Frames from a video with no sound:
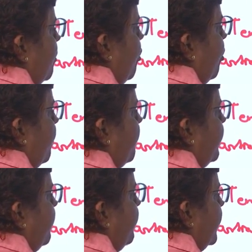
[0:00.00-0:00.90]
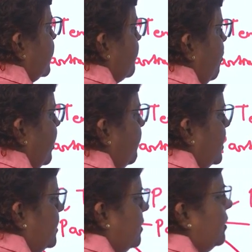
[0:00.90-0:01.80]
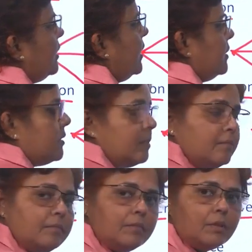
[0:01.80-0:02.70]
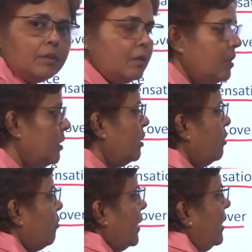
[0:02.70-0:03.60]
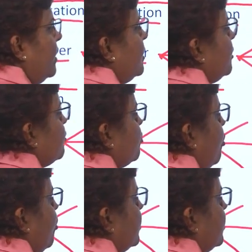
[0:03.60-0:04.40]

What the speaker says: or 50 weeks, whatever is the case. Okay. So,